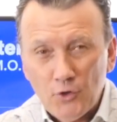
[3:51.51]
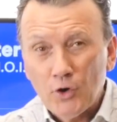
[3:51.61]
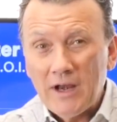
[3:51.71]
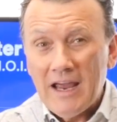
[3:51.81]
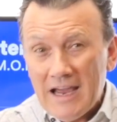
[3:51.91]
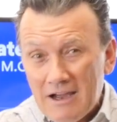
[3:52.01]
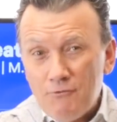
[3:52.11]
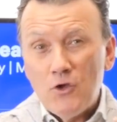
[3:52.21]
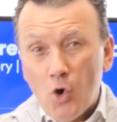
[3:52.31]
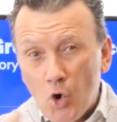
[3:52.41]
they're going to
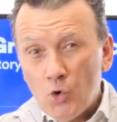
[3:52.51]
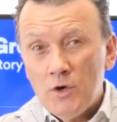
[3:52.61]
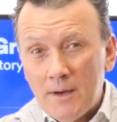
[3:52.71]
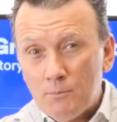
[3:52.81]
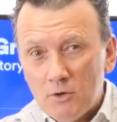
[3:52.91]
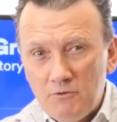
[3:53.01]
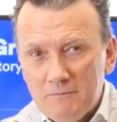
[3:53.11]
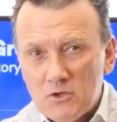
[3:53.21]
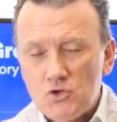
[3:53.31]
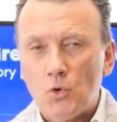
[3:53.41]
have their own number of
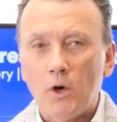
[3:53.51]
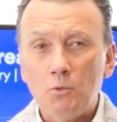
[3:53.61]
inventory,